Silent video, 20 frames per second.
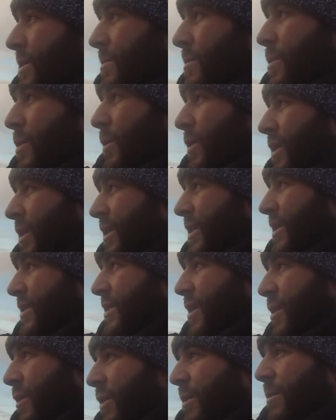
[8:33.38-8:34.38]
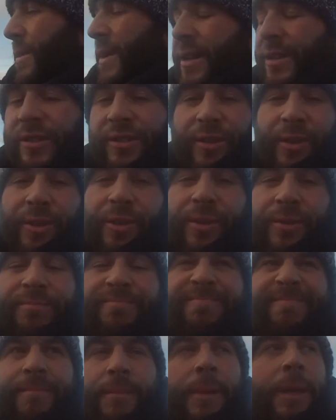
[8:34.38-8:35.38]
more to the south of me, so
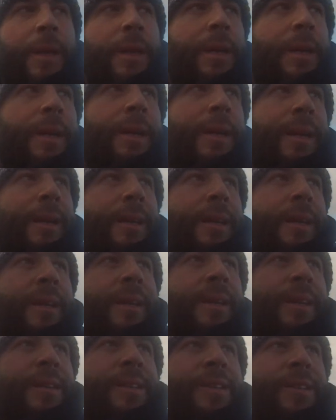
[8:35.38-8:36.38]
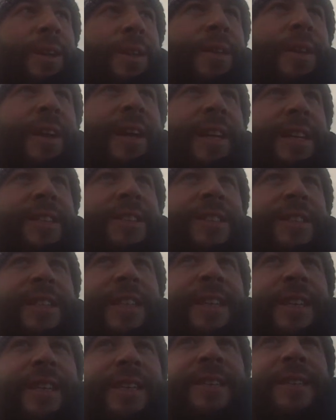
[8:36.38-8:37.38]
there's nothing I can see
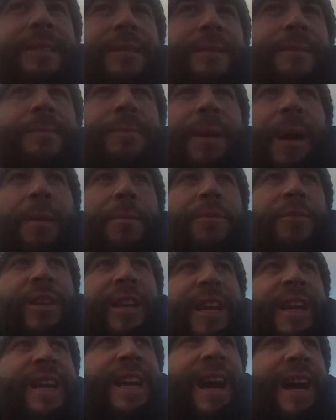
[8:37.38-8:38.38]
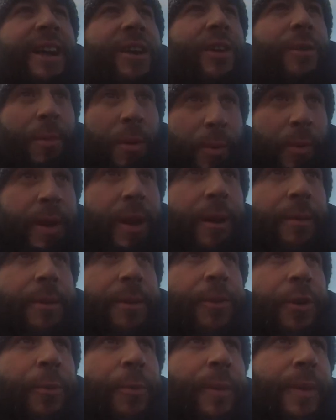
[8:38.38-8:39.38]
here. But I'm just going to carry on my way up the
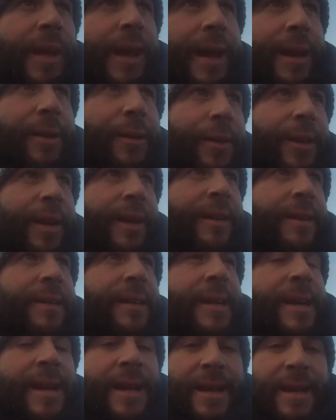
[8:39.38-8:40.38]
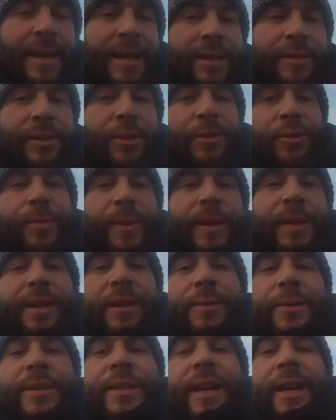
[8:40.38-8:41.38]
top of that hill there, so I'll speak to you
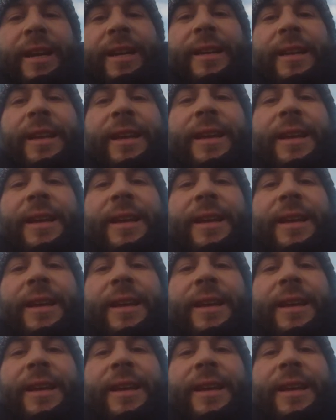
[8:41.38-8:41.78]
in a wee second.